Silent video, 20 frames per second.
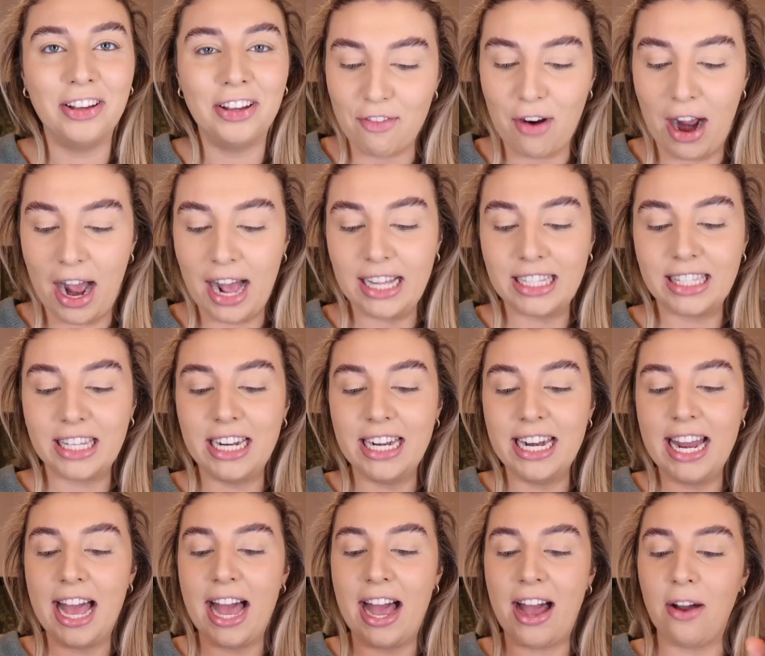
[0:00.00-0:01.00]
Right, so
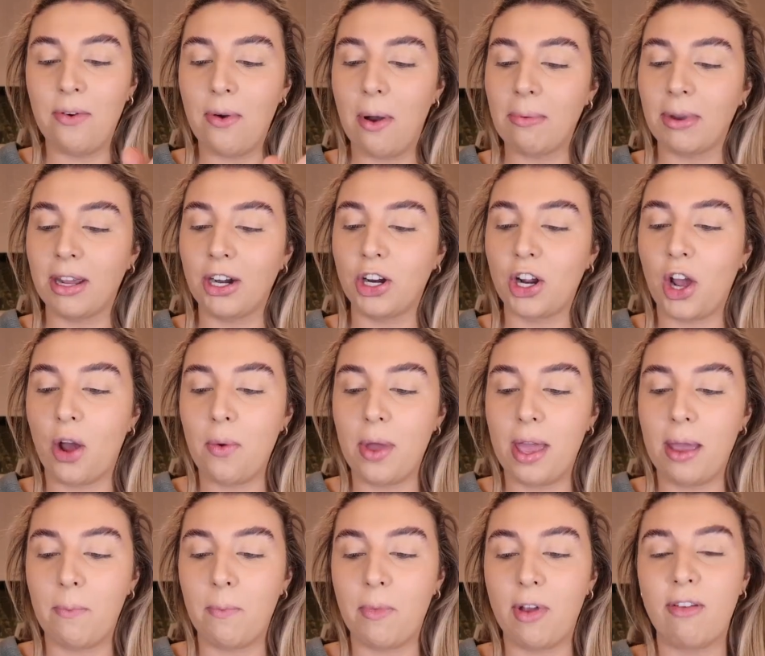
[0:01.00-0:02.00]
now I'm gonna go
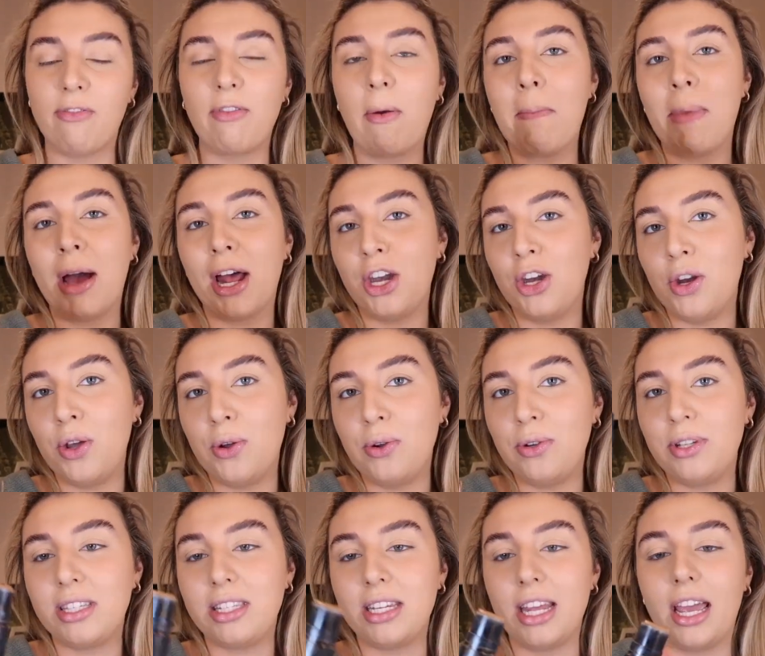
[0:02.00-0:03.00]
in with my
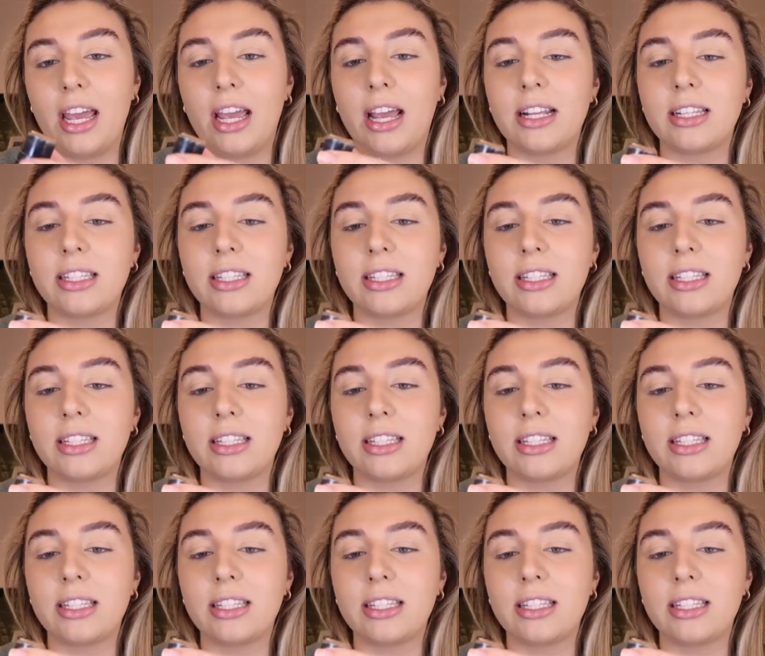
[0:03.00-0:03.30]
Nudestix